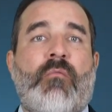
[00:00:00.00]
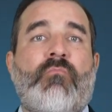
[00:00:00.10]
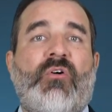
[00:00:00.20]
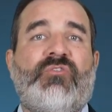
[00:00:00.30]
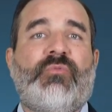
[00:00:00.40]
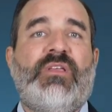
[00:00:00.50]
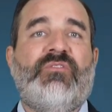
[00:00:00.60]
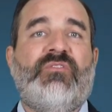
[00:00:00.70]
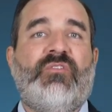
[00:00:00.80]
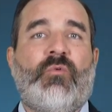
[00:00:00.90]
Most
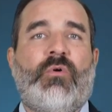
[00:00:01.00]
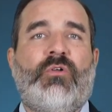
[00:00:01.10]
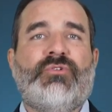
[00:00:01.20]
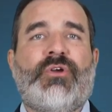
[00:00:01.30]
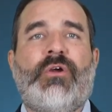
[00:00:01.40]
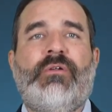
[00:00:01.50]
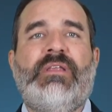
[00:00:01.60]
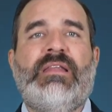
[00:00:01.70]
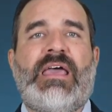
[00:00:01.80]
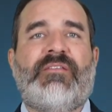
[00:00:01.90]
regions in the world
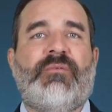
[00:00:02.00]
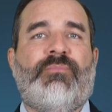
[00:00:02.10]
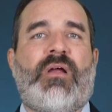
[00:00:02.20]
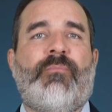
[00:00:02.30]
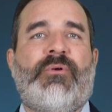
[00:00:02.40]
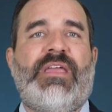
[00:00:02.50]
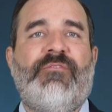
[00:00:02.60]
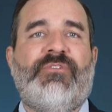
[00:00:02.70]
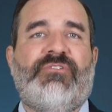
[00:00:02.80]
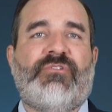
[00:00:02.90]
currently lack the proper
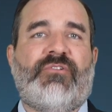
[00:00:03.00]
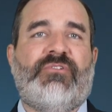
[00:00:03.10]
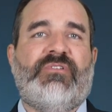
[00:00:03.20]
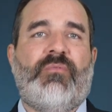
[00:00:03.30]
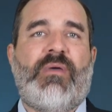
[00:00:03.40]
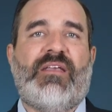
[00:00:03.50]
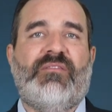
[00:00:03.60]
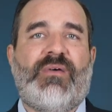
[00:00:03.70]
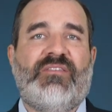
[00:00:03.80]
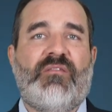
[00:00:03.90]
infrastructure to
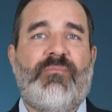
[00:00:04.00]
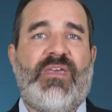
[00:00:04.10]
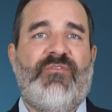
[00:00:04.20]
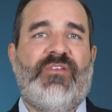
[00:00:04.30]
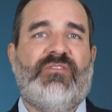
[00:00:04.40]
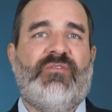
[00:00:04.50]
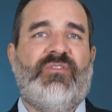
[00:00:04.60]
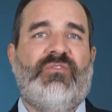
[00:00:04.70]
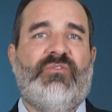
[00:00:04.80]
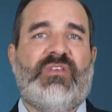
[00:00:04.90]
maximize the benefits of
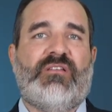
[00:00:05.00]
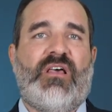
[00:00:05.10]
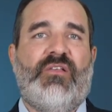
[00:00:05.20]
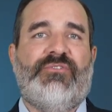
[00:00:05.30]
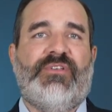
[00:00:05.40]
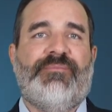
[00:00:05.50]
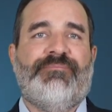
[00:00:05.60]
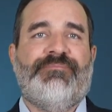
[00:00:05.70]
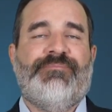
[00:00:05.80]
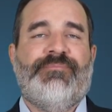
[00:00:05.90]
this new technology.
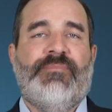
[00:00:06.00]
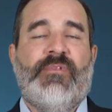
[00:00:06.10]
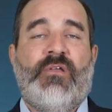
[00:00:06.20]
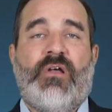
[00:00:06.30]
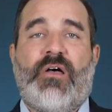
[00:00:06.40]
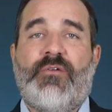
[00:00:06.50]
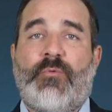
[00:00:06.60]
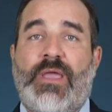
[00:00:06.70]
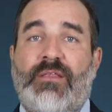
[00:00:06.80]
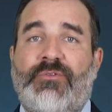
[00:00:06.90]
On the
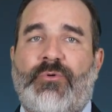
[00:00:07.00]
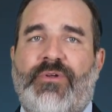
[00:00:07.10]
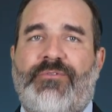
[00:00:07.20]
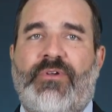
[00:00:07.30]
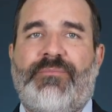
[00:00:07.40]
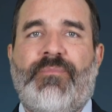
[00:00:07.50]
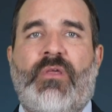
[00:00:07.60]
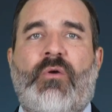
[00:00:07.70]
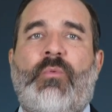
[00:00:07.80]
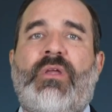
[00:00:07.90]
regulatory front,
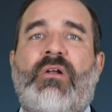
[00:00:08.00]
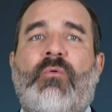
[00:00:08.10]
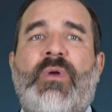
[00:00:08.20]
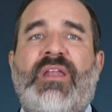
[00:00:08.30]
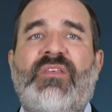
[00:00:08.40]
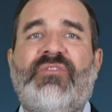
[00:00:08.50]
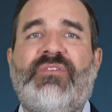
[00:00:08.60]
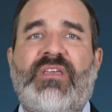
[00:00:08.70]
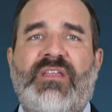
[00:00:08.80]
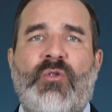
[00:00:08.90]
we are already
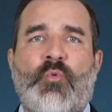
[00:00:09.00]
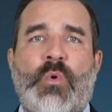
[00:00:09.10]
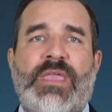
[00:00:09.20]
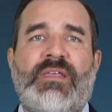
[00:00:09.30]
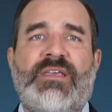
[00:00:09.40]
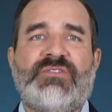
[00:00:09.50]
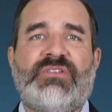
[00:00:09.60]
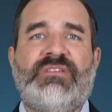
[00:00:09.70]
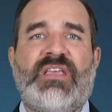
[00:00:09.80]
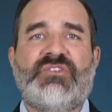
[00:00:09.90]
seeing
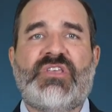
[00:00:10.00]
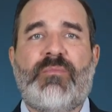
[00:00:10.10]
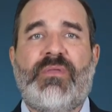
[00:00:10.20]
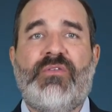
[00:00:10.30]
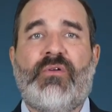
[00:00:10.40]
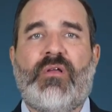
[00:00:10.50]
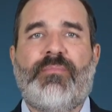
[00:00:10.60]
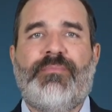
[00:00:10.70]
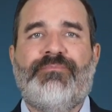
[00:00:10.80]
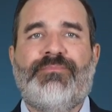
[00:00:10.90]
regulation take shape in Europe.